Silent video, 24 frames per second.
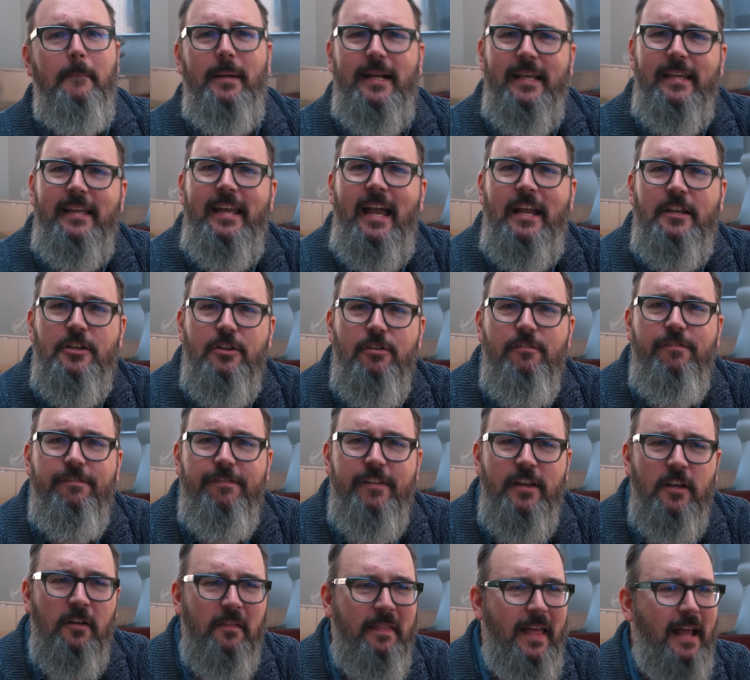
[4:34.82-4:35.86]
but again, you
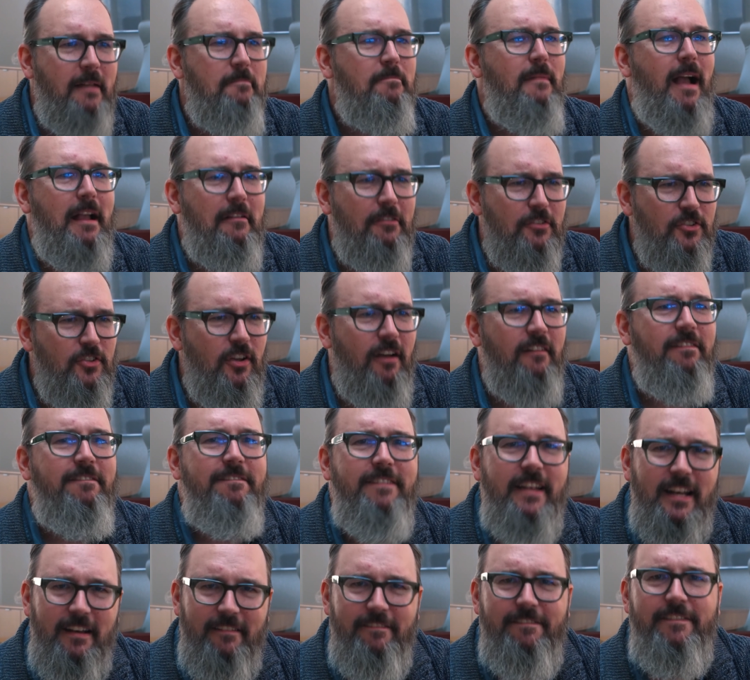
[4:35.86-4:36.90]
feel that Microsoft
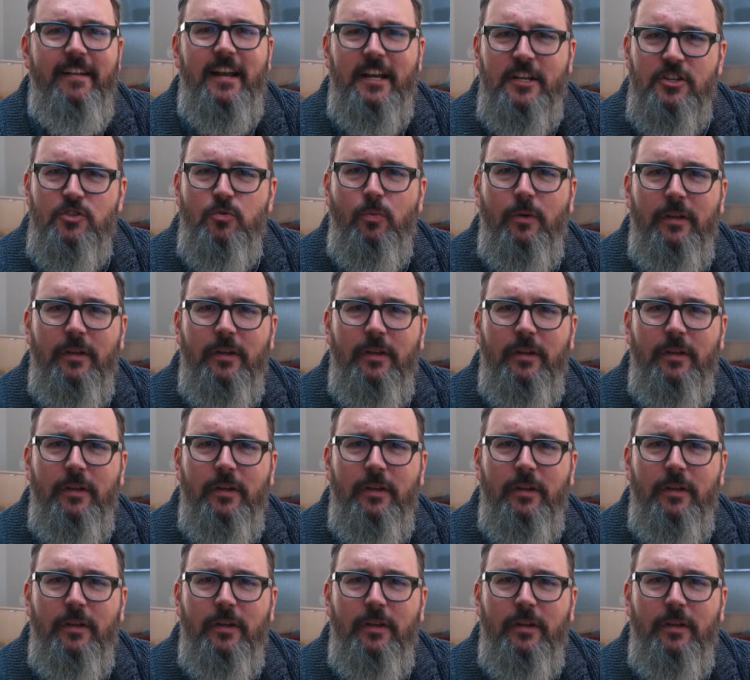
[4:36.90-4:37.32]
fit and finish